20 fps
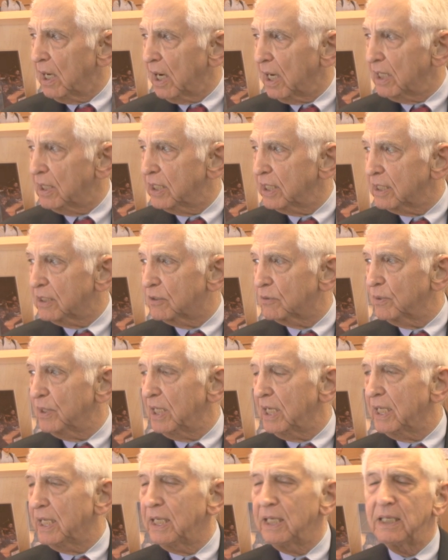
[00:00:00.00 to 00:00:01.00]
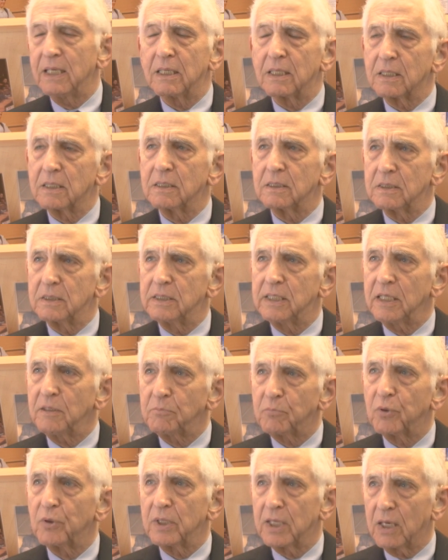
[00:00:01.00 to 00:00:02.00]
I think really uh,
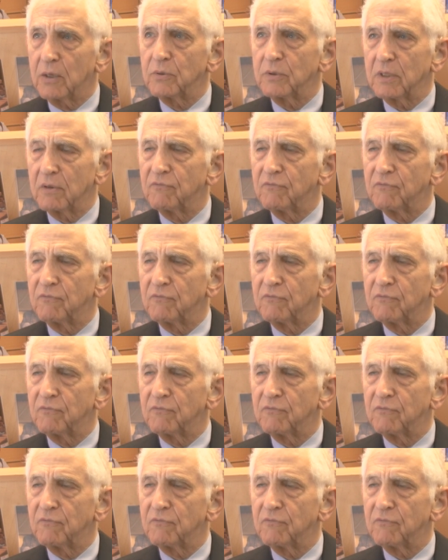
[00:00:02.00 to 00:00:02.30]
did put out